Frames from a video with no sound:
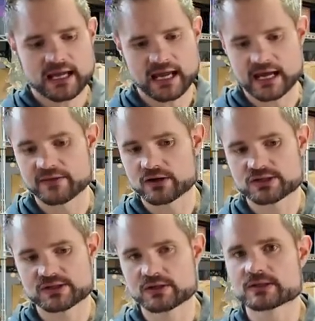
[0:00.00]
And there are
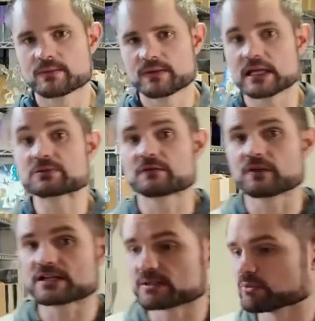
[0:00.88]
still some things with
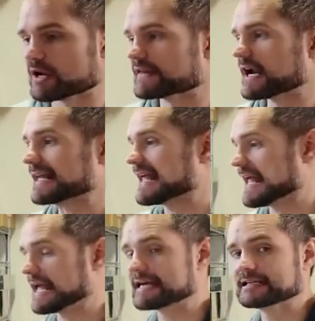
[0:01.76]
Flesh and Blood that I
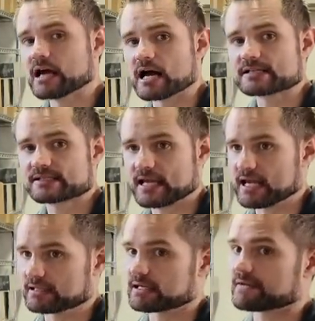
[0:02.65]
cannot
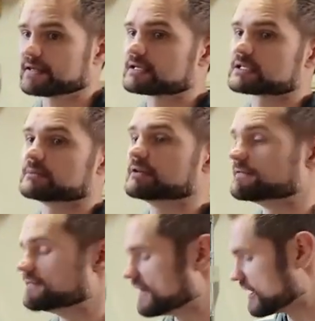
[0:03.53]
stand, that I think is going to be
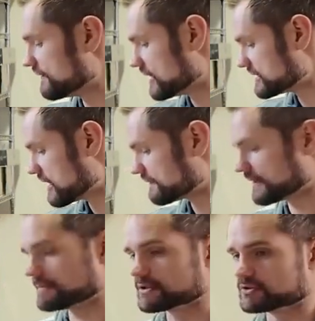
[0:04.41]
very, very tough for
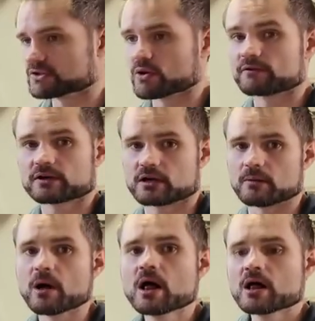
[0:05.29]
them to
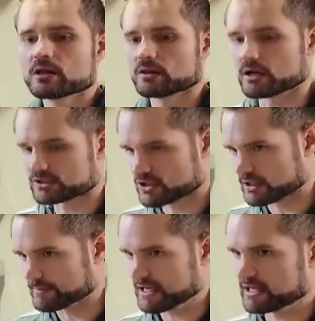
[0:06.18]
overcome long term.